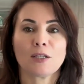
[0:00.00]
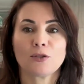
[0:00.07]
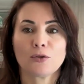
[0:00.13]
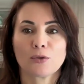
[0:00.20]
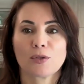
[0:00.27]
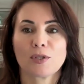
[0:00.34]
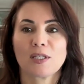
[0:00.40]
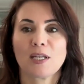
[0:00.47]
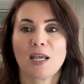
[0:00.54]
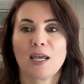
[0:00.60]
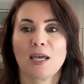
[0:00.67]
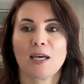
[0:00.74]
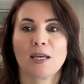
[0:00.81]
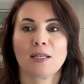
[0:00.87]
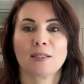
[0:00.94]

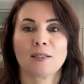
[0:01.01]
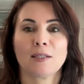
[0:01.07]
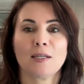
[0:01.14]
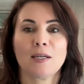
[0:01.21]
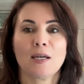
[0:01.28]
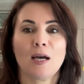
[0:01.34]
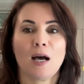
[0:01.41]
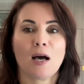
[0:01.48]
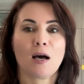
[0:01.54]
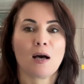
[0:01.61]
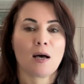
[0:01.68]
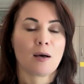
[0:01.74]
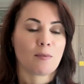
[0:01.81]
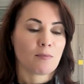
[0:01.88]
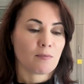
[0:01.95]
understand
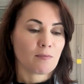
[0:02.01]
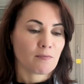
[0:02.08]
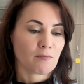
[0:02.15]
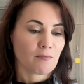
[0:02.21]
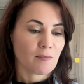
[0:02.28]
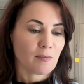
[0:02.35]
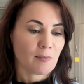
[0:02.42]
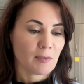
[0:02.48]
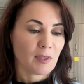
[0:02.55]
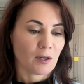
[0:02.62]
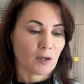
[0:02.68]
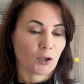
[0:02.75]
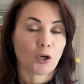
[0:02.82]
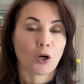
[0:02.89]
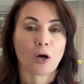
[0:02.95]

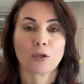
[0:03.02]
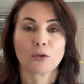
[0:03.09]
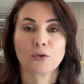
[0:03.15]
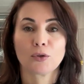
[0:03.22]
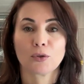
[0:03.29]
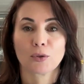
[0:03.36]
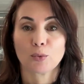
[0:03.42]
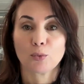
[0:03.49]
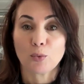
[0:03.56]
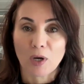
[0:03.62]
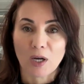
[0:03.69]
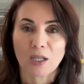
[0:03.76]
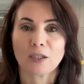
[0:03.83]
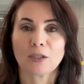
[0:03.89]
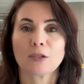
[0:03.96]
the culture
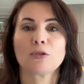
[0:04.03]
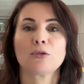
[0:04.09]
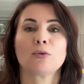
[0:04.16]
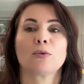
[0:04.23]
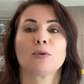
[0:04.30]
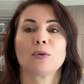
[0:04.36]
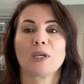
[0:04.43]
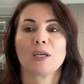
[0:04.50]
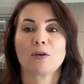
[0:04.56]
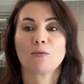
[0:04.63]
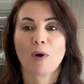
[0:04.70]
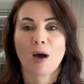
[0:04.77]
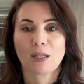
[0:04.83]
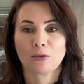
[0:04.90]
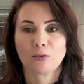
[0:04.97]
well to
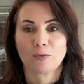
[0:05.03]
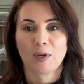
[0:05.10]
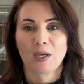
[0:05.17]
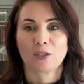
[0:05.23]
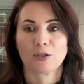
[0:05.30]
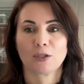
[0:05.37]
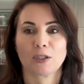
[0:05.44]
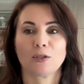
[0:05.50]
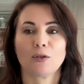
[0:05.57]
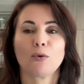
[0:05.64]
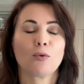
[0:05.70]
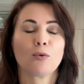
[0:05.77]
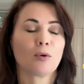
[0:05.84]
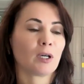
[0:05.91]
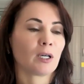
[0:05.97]
evaluate it
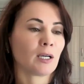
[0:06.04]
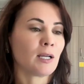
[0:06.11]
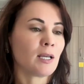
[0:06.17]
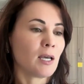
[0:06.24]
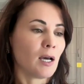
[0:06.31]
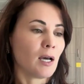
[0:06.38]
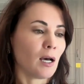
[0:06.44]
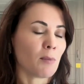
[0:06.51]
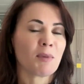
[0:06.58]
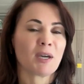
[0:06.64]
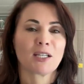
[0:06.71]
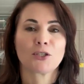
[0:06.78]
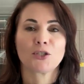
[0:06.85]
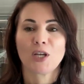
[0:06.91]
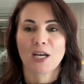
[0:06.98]
or
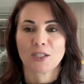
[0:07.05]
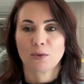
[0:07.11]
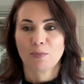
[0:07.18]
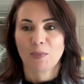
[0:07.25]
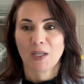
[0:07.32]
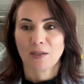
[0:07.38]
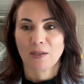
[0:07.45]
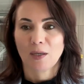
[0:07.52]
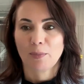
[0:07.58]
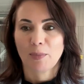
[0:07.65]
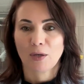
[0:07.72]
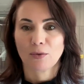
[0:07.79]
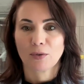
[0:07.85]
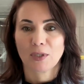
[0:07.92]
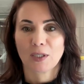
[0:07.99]
make judgment
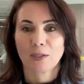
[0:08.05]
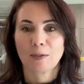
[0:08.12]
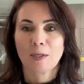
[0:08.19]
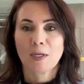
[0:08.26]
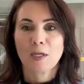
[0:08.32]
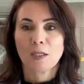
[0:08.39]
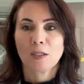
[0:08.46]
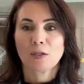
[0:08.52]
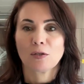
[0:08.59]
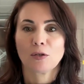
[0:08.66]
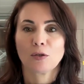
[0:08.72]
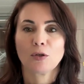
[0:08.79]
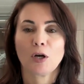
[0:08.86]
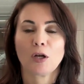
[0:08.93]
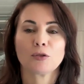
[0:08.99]
about it.
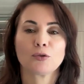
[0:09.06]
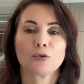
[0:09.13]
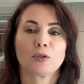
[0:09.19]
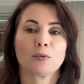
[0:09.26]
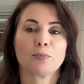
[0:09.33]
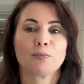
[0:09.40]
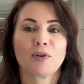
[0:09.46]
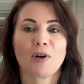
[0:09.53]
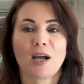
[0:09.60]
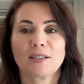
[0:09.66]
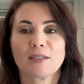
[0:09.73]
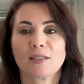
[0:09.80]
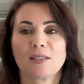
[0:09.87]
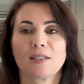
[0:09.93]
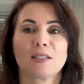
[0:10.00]
So cultural
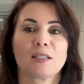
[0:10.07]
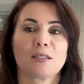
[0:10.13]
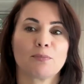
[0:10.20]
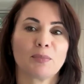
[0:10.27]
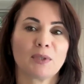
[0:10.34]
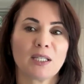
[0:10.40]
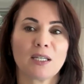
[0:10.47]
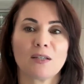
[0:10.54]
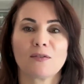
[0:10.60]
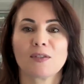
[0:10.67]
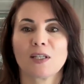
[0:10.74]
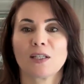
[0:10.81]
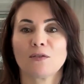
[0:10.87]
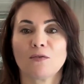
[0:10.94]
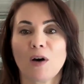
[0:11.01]
practices,
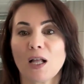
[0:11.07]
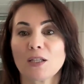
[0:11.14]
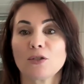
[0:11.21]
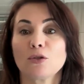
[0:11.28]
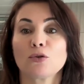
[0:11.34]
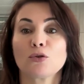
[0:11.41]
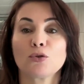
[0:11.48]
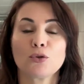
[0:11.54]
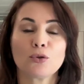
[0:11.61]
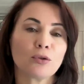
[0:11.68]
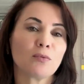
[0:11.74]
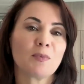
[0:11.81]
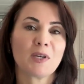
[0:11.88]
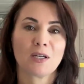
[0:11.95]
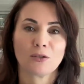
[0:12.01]
beliefs, and values
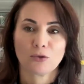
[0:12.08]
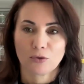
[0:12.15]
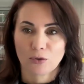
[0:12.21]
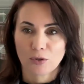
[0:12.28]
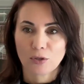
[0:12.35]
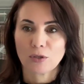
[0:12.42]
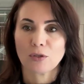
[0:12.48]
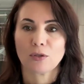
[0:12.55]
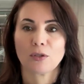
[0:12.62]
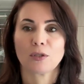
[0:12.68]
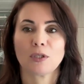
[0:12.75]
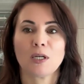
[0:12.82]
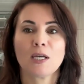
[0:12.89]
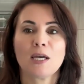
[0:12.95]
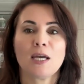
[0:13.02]
should be
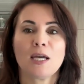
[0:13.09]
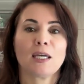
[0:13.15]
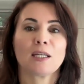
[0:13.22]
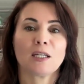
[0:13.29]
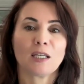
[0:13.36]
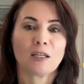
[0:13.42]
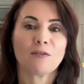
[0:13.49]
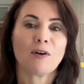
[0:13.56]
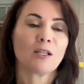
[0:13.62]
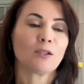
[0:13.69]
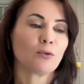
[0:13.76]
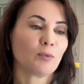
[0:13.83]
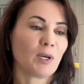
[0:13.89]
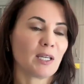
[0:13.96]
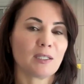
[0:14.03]
understood and
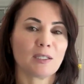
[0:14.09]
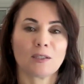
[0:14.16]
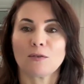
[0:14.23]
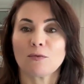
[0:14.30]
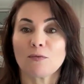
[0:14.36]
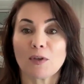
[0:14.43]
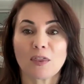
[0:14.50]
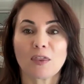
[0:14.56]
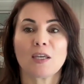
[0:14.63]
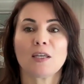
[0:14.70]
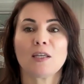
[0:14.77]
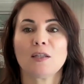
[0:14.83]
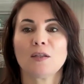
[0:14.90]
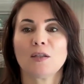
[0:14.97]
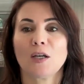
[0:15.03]
evaluated
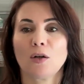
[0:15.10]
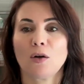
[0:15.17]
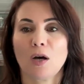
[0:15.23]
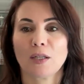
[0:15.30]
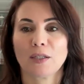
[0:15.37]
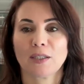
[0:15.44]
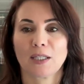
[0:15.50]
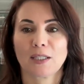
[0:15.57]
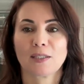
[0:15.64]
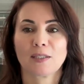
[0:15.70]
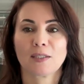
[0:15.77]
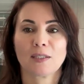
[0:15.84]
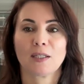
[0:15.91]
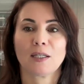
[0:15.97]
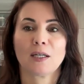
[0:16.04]
within the
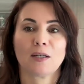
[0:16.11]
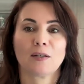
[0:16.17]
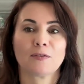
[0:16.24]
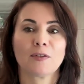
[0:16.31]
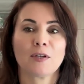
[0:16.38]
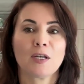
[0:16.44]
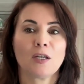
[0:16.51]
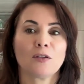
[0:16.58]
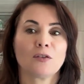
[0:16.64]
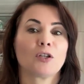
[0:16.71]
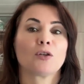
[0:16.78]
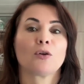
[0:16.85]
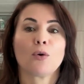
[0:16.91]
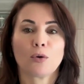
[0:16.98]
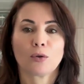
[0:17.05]
context of
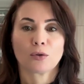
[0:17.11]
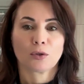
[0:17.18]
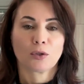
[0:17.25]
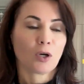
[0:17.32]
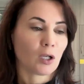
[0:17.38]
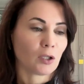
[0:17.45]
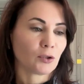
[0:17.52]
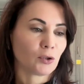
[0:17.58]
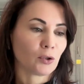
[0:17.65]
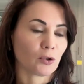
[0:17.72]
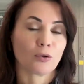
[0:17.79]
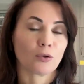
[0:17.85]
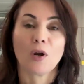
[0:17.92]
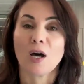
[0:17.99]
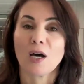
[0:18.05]
their own
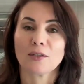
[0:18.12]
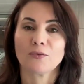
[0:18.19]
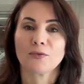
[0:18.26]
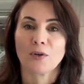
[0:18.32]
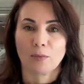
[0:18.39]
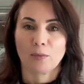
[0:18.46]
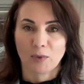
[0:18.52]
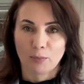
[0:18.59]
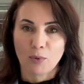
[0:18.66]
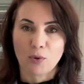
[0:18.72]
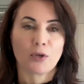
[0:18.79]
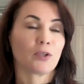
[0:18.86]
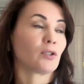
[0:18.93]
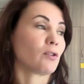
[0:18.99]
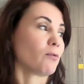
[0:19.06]
culture, not from the
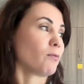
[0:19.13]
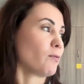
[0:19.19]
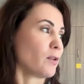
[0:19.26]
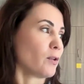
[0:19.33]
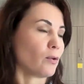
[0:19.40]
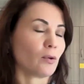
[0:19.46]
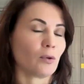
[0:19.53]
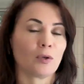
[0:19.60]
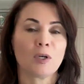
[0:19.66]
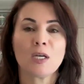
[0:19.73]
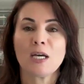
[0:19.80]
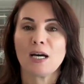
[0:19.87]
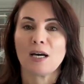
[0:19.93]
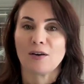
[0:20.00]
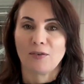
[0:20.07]
point of view
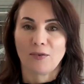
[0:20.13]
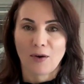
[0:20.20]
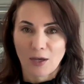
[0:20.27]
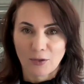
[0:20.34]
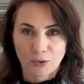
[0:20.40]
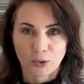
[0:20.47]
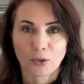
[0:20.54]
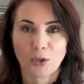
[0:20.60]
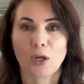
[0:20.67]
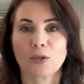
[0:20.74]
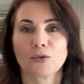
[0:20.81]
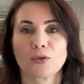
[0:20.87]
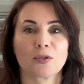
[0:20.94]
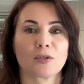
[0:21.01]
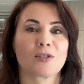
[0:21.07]
of other
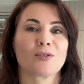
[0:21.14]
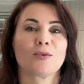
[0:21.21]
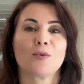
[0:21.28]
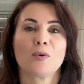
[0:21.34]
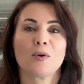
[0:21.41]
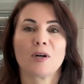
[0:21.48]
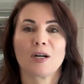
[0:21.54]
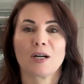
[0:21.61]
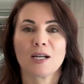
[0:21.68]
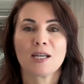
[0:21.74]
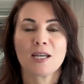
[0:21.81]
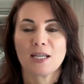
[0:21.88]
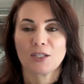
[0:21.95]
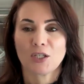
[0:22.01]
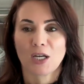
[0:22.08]
cultures or
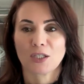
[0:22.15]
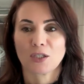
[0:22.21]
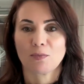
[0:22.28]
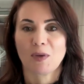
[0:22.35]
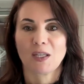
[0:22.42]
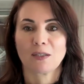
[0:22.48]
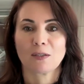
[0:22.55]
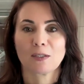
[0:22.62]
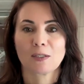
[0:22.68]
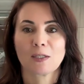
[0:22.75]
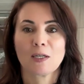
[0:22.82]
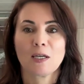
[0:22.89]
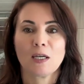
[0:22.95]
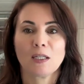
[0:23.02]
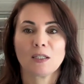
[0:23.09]
judgments.
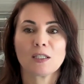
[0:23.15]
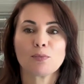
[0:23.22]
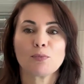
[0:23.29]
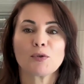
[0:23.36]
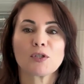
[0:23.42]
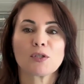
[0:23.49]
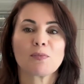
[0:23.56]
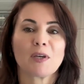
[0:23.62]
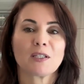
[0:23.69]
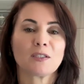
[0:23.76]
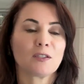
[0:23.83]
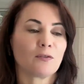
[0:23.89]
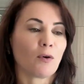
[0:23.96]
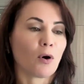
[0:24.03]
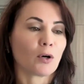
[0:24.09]
This
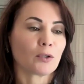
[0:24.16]
perspective